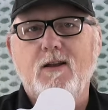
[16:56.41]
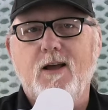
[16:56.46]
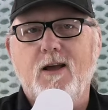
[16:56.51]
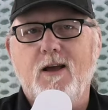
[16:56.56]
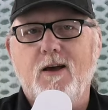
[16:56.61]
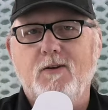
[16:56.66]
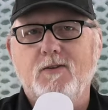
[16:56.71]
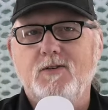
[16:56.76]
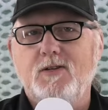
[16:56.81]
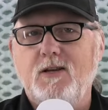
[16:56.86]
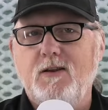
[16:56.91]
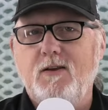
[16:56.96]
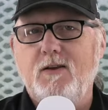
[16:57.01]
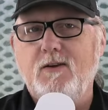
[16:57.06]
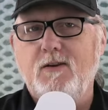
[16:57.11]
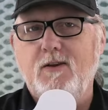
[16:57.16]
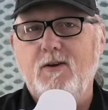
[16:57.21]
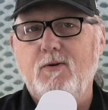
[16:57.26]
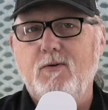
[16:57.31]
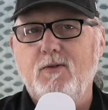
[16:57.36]
now and see
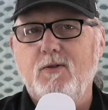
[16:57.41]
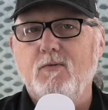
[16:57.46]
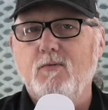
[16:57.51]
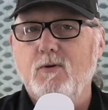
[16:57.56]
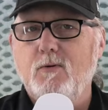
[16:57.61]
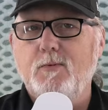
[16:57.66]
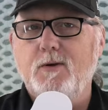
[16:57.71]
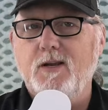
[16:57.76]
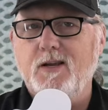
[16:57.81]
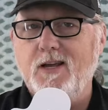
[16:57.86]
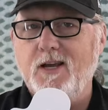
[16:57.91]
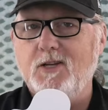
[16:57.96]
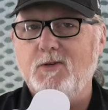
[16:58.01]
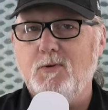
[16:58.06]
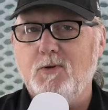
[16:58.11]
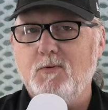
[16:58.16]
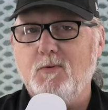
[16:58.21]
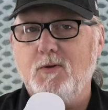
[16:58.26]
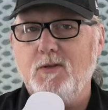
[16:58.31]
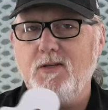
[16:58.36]
who in the room can
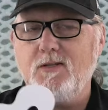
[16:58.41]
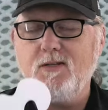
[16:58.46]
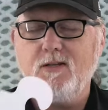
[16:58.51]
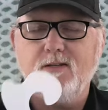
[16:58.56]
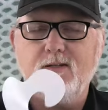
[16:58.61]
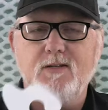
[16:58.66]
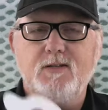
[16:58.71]
guess which one this is.